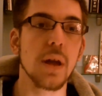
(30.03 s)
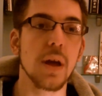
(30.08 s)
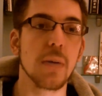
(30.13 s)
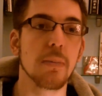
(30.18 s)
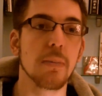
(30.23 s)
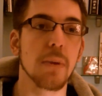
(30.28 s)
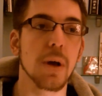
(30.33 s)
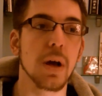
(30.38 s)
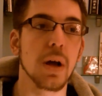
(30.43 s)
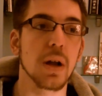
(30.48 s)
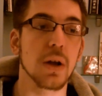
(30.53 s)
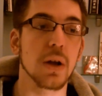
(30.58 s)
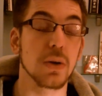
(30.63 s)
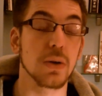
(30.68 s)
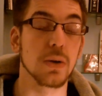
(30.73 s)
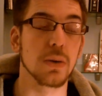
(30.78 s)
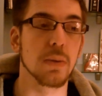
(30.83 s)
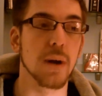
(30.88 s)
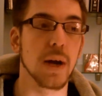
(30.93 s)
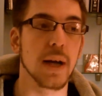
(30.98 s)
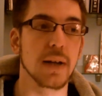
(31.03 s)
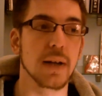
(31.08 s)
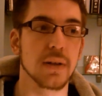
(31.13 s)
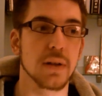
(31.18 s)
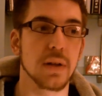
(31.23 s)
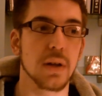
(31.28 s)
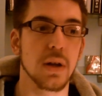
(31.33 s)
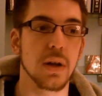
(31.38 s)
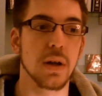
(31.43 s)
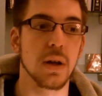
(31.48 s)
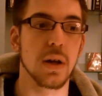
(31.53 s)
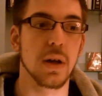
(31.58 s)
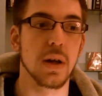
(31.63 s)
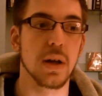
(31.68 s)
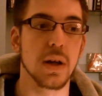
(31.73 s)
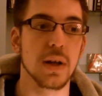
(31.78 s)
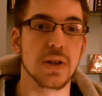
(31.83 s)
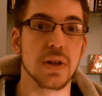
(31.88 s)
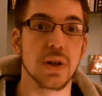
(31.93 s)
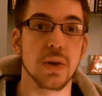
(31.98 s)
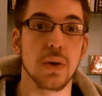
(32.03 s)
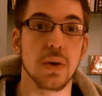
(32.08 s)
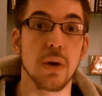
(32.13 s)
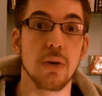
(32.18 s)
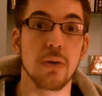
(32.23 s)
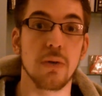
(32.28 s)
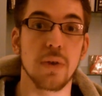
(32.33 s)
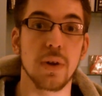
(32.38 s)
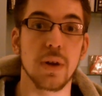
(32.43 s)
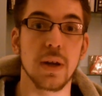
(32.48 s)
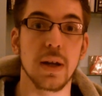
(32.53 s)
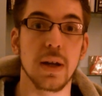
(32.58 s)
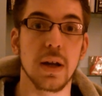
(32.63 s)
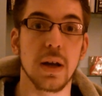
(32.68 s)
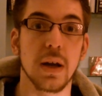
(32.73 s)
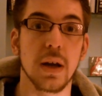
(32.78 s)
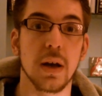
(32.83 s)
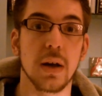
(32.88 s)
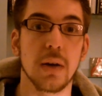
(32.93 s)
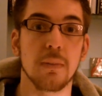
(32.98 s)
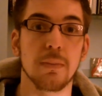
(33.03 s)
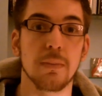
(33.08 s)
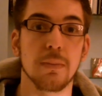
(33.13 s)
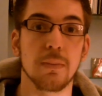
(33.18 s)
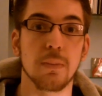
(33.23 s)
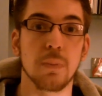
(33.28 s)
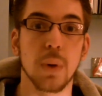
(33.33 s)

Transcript: A, a local band, so hopefully um,